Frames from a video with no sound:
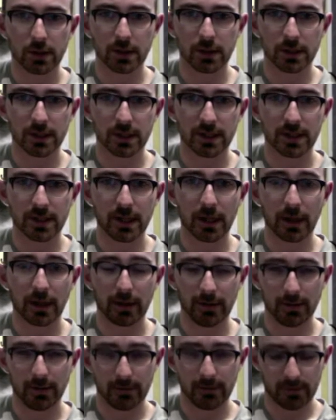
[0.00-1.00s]
C
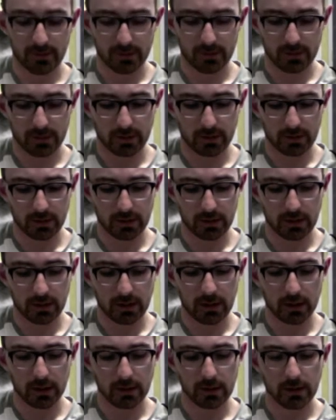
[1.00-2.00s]
on the
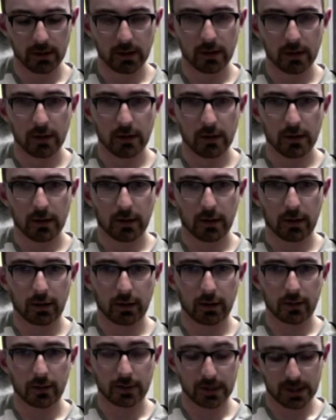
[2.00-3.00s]

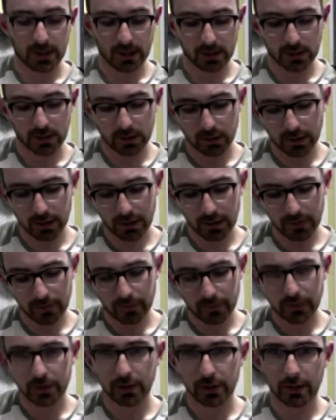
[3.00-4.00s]
6th string,
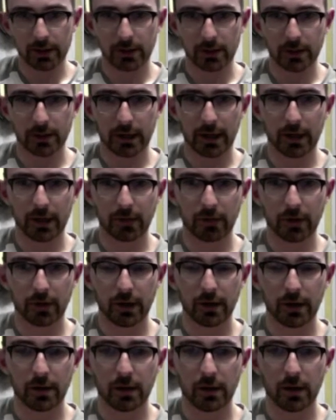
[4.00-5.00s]
so that's on the 8th fret,
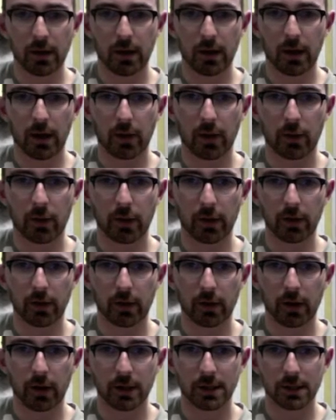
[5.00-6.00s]
and I
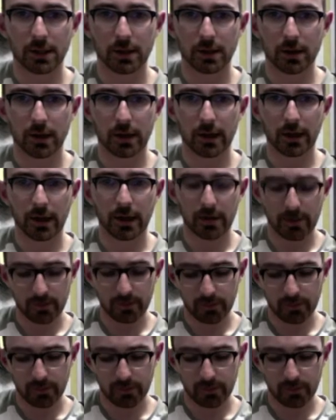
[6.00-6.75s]
now,